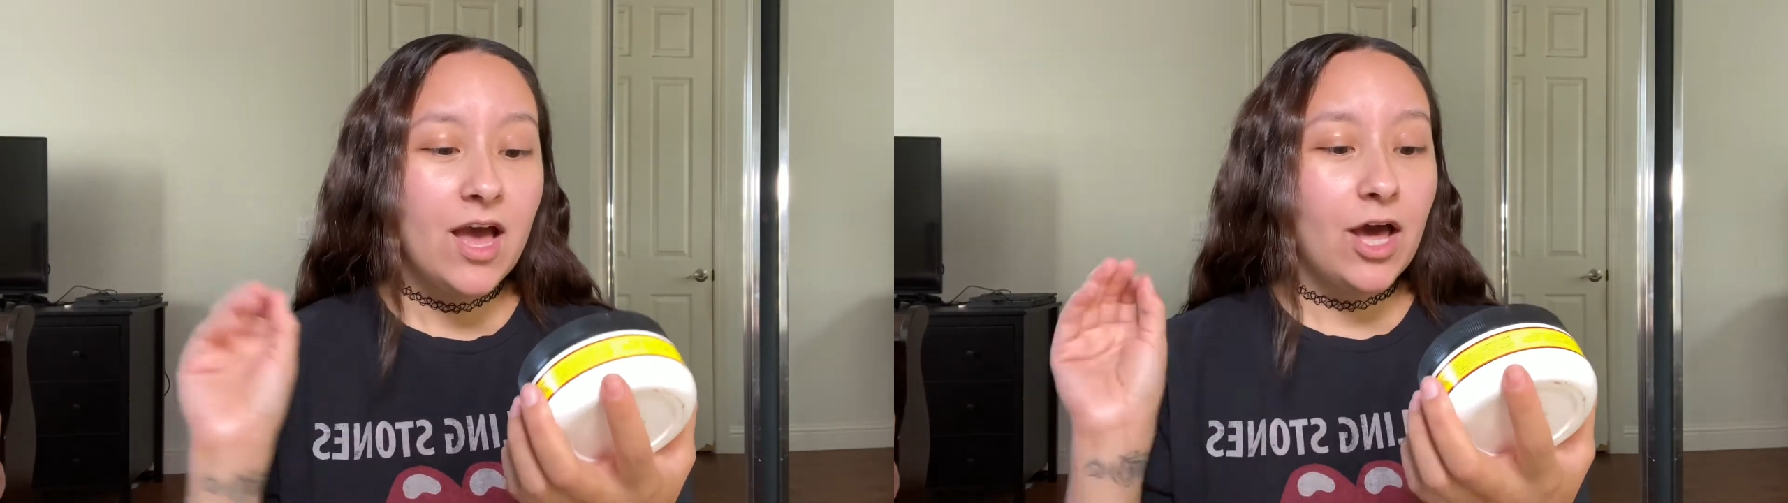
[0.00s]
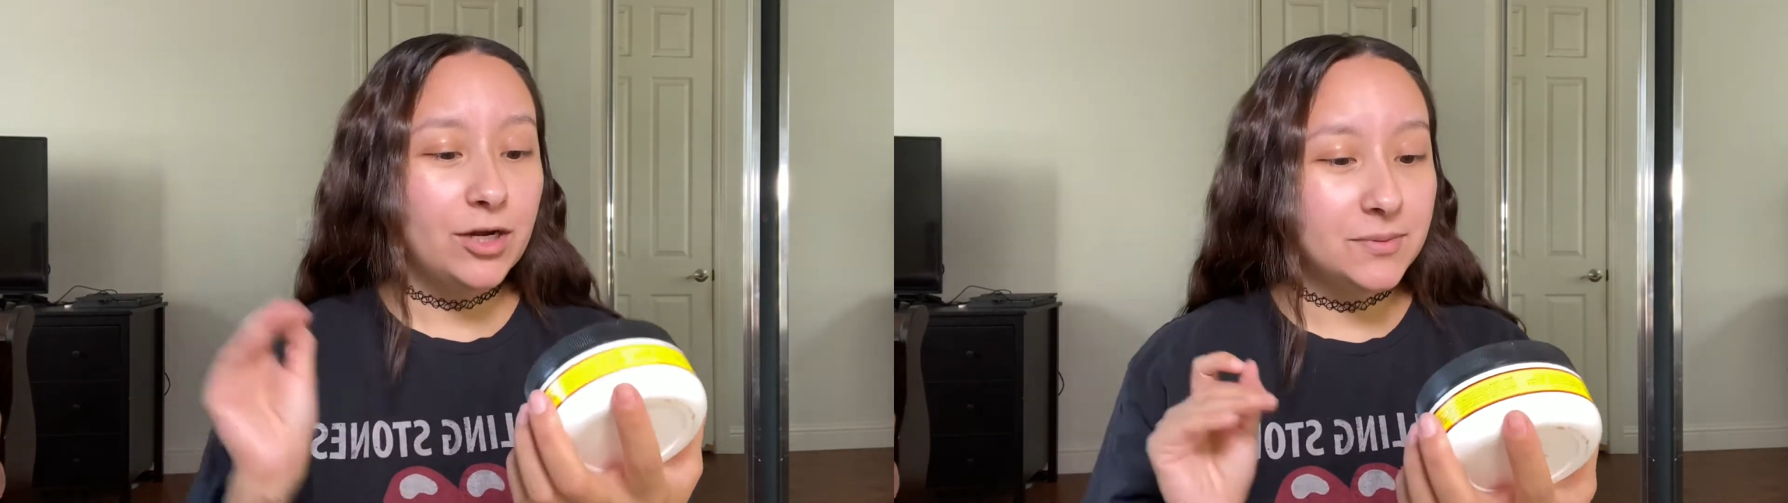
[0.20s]

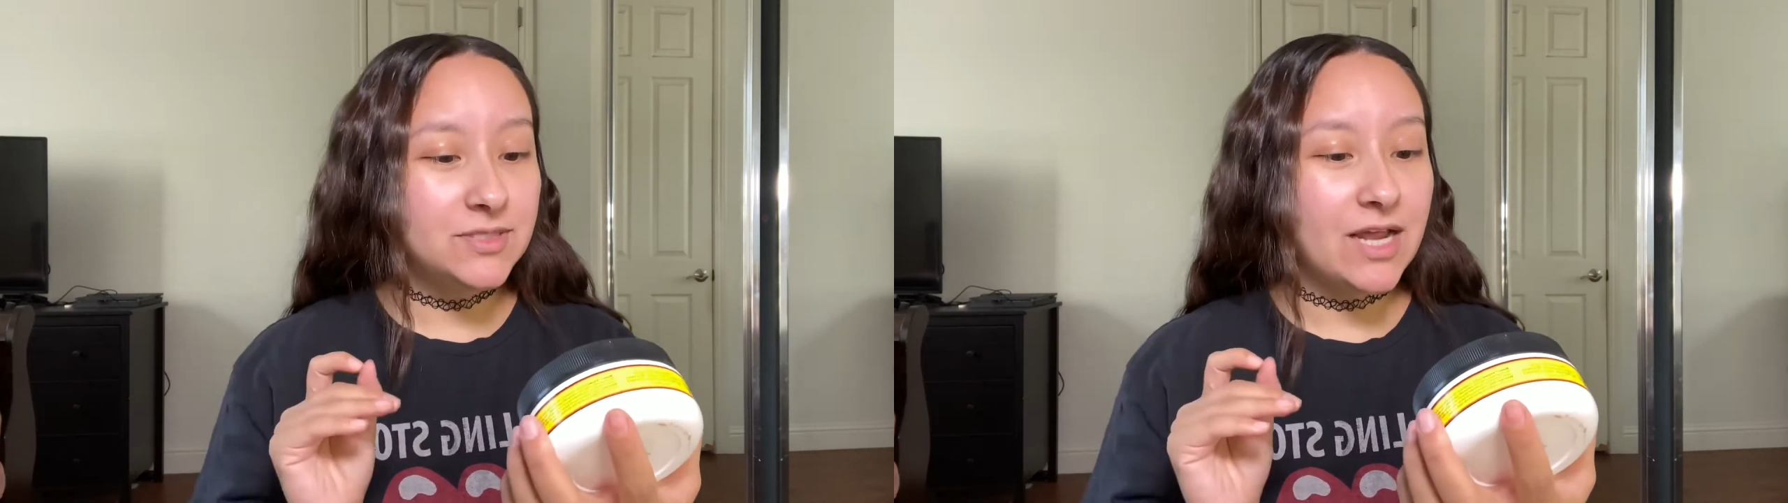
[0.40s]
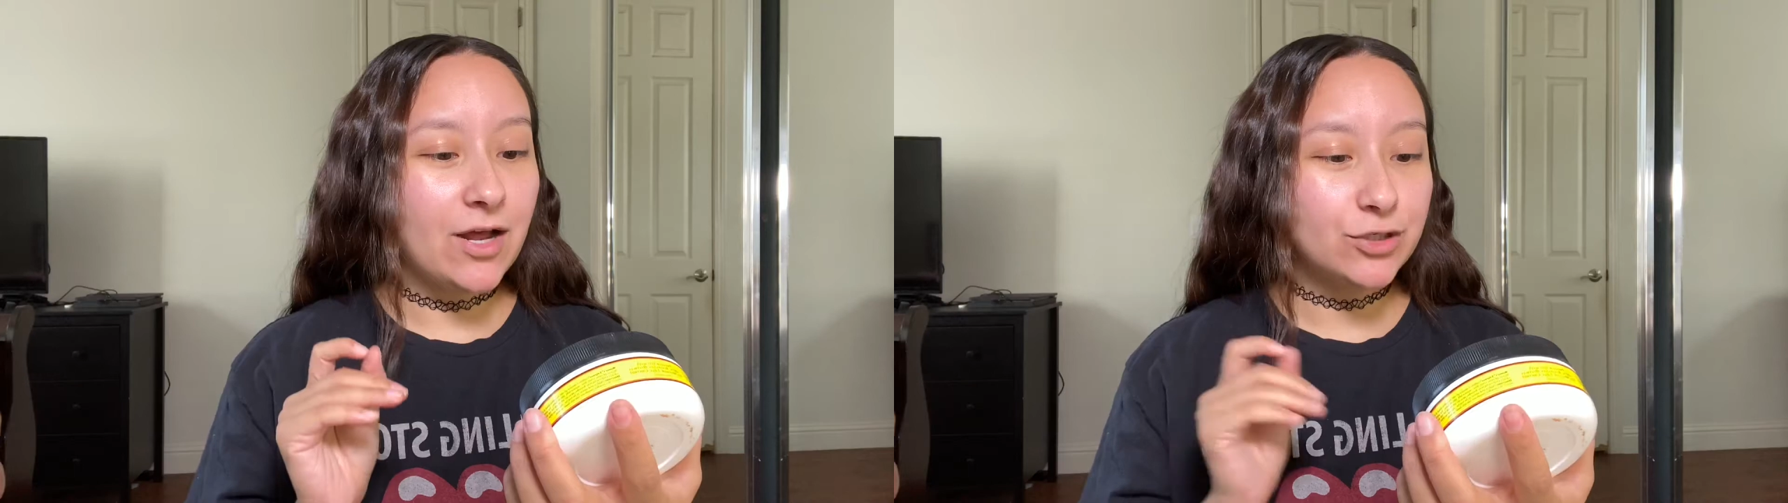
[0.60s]

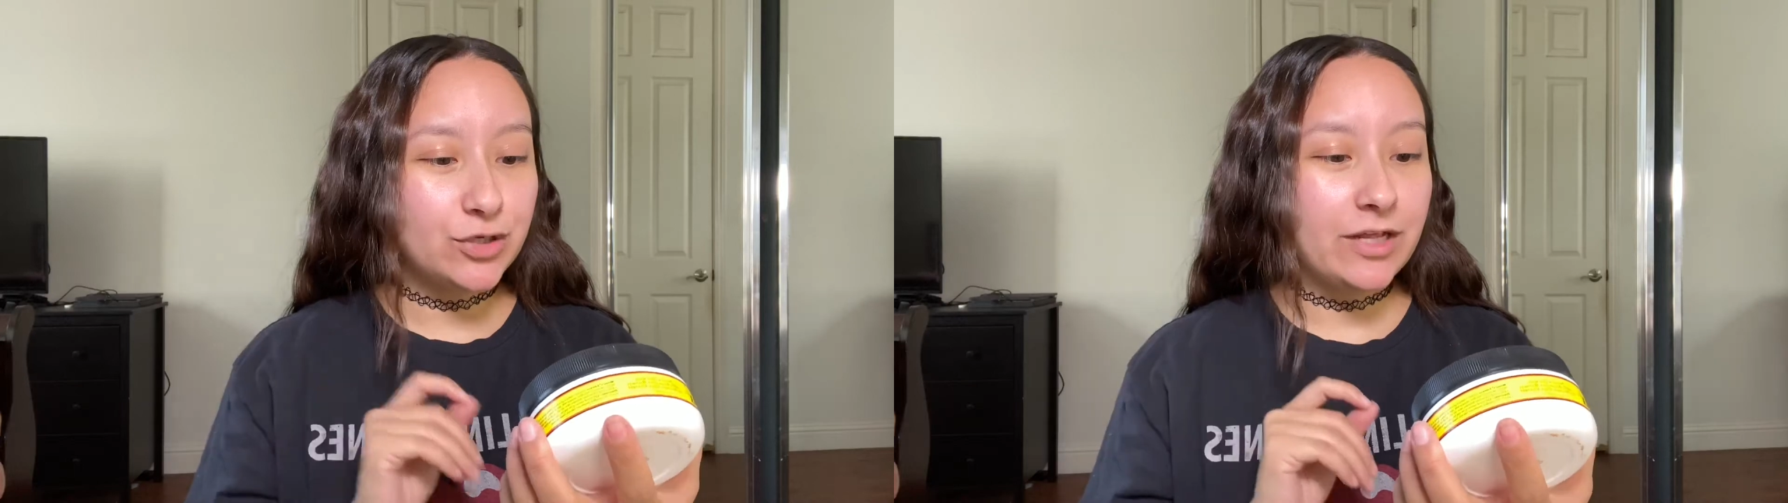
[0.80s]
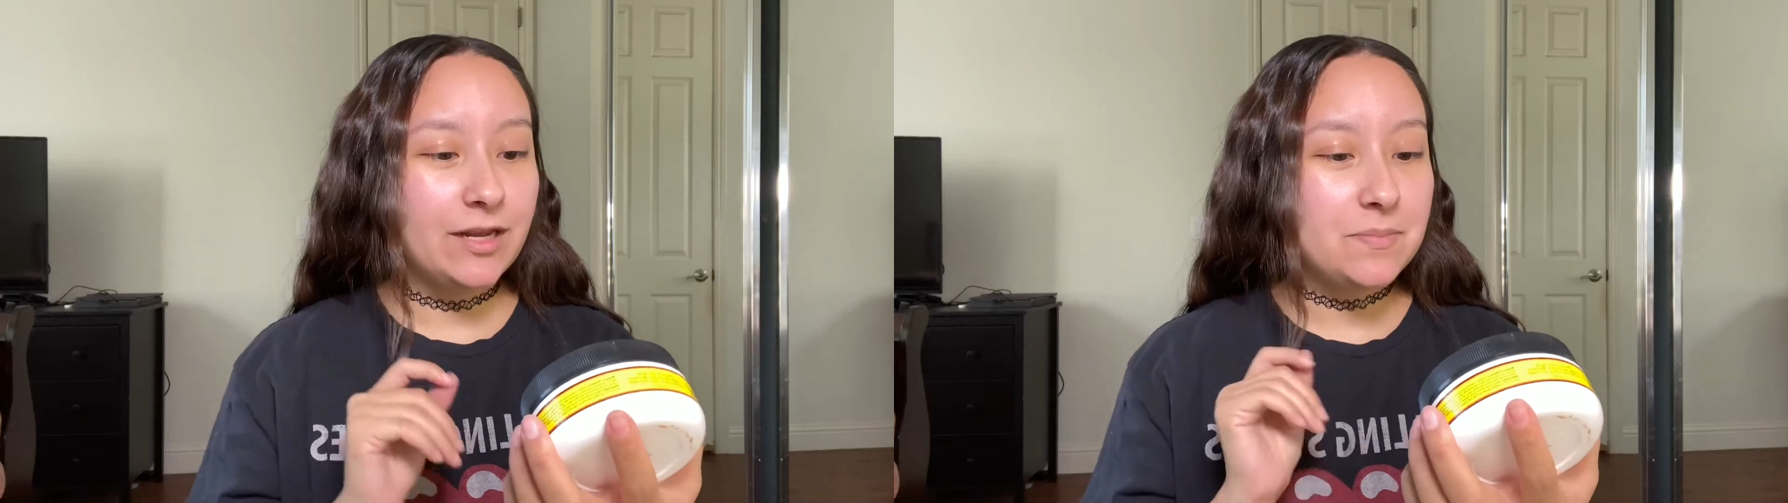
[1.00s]
100%
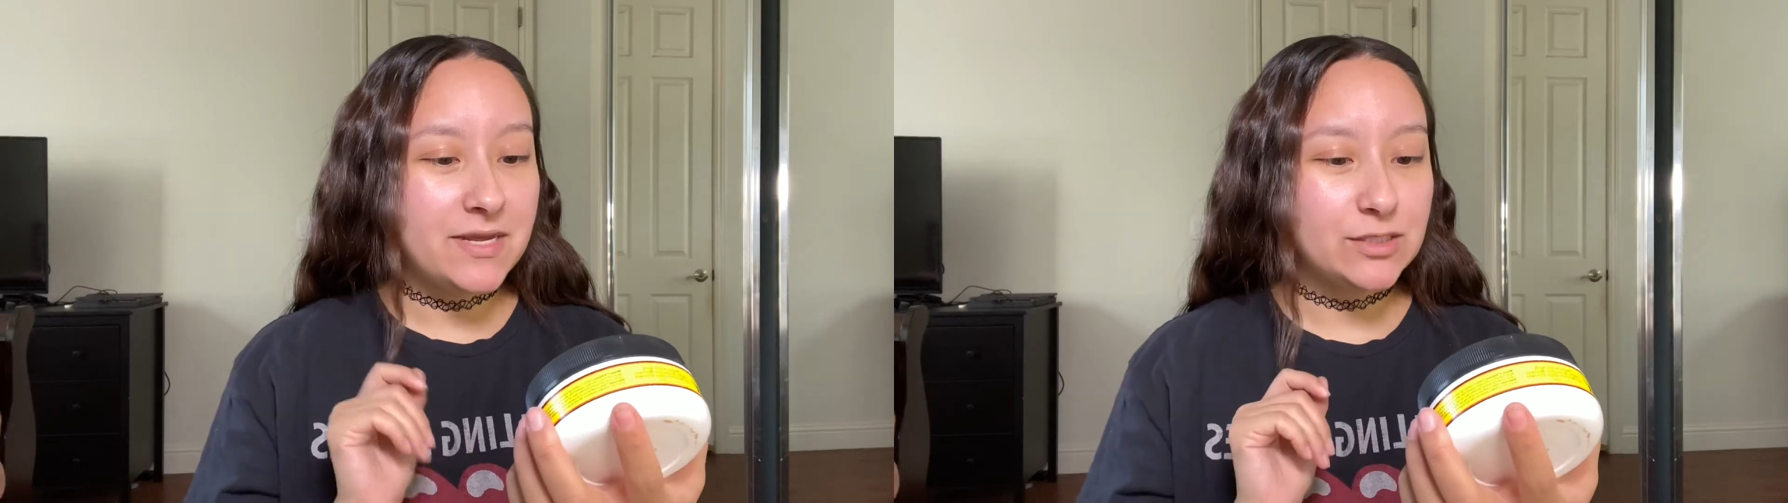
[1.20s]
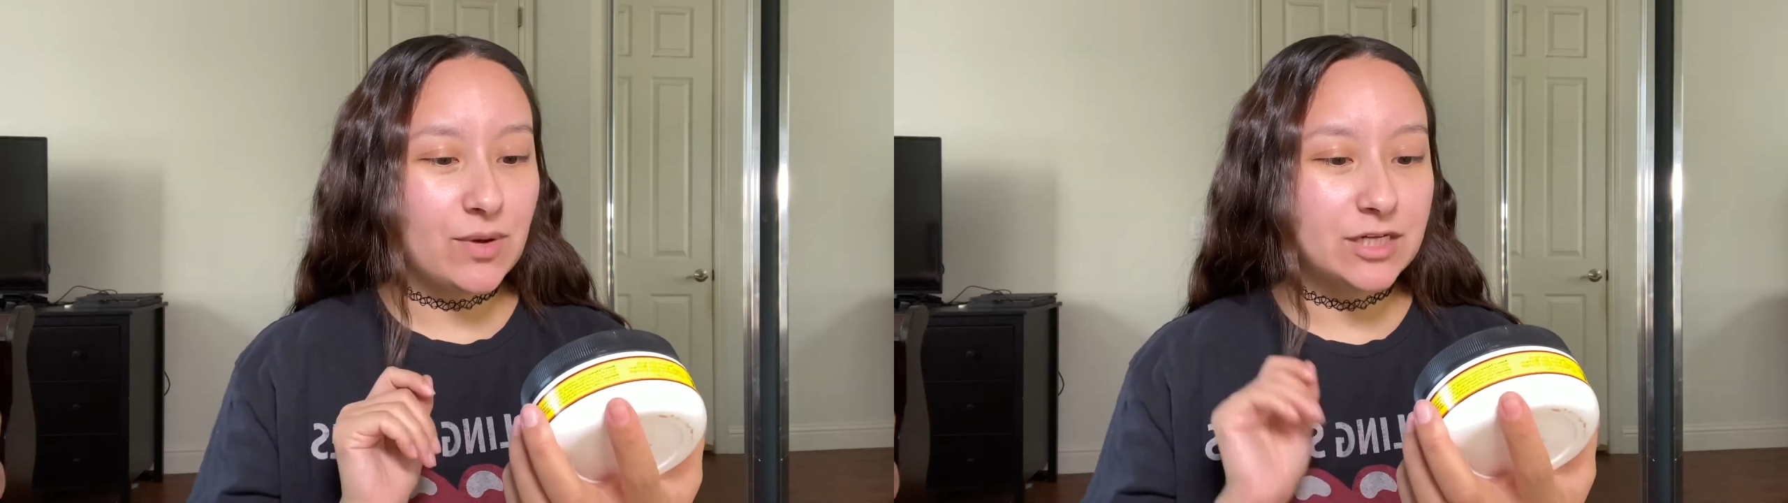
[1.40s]
Australian
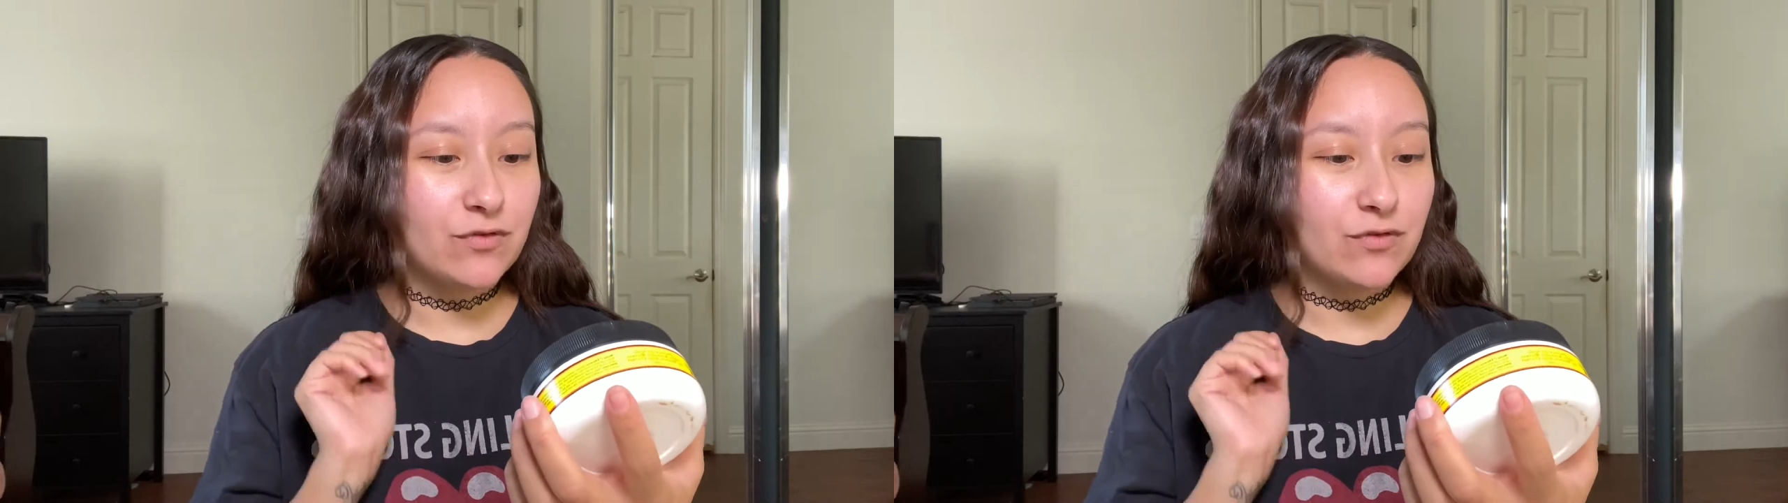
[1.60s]
beeswax